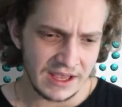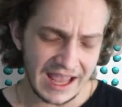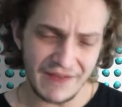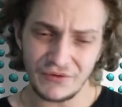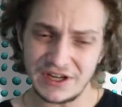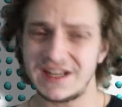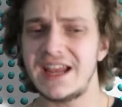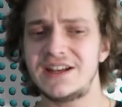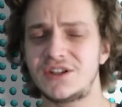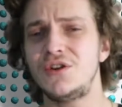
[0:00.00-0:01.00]
Every
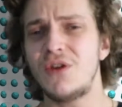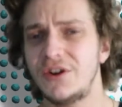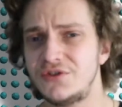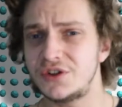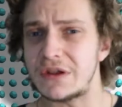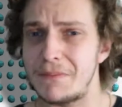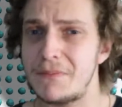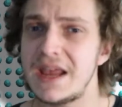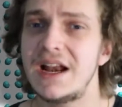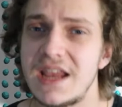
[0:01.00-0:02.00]
day, 200
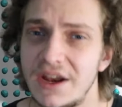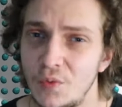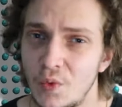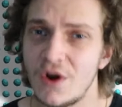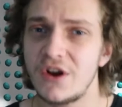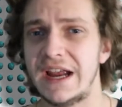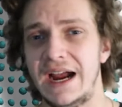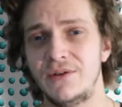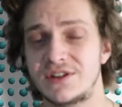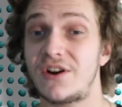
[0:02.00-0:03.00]
million work
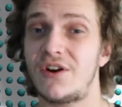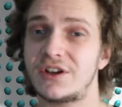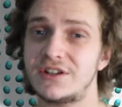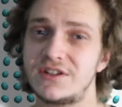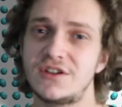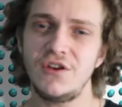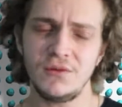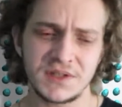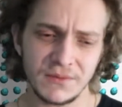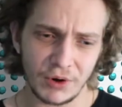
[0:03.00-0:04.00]
hours are
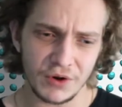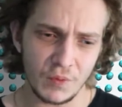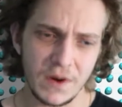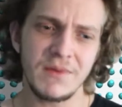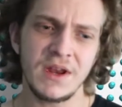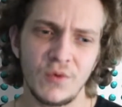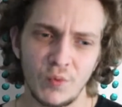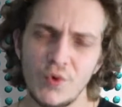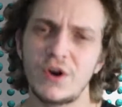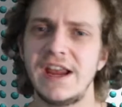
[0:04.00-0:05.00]
consumed by
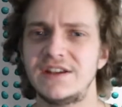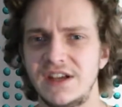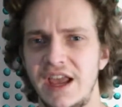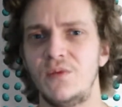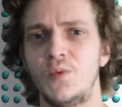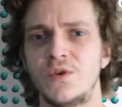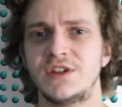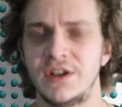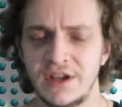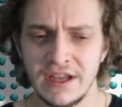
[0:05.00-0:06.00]
women walking to get
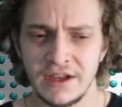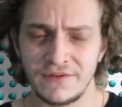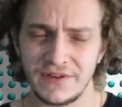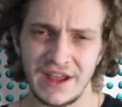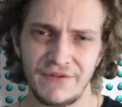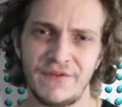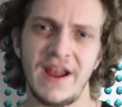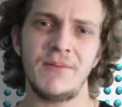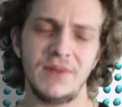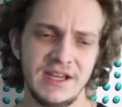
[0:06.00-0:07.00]
water for their
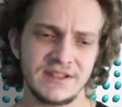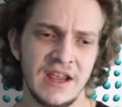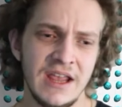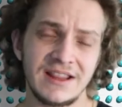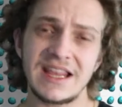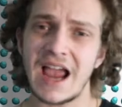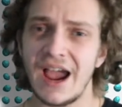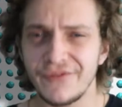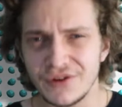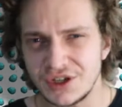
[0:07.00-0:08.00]
families. The
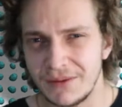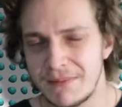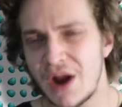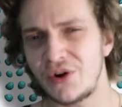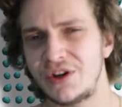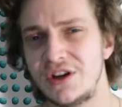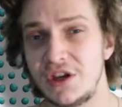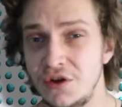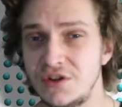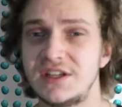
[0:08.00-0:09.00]
average American
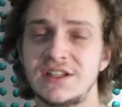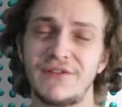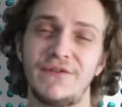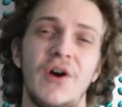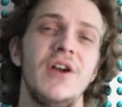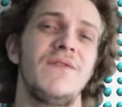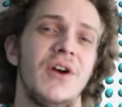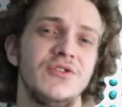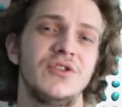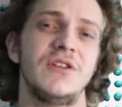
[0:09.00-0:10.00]
uses
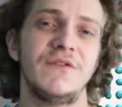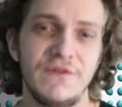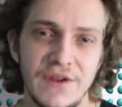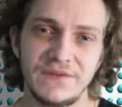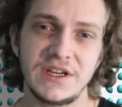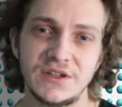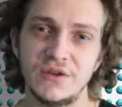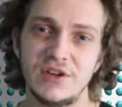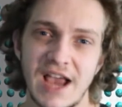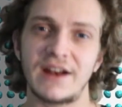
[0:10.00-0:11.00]

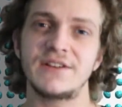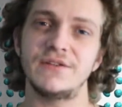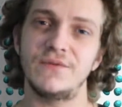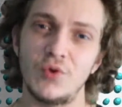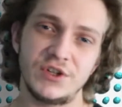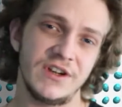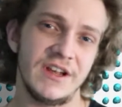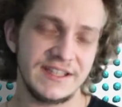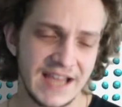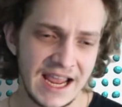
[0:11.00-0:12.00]
552 gallons of water
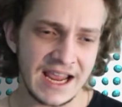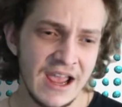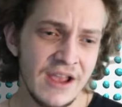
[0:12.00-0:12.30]
a day,